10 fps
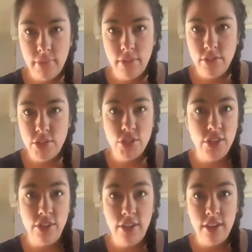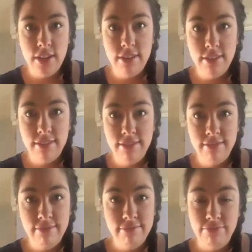It's looking good.
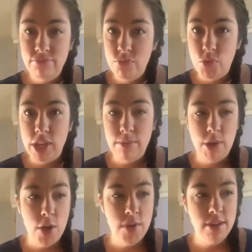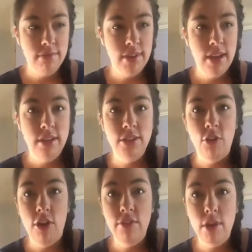We'll keep going. So
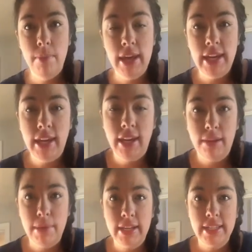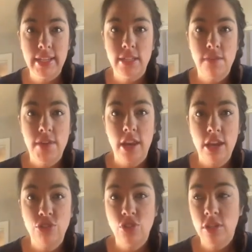all of our pancake mix is
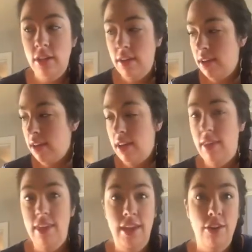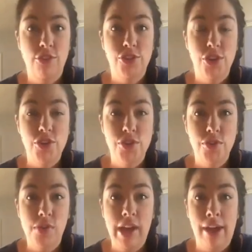finished, and then I'll show
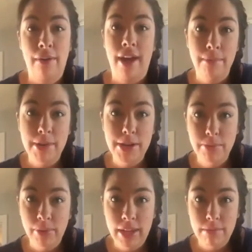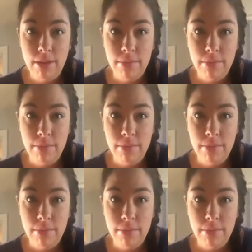you how I'm gonna plate my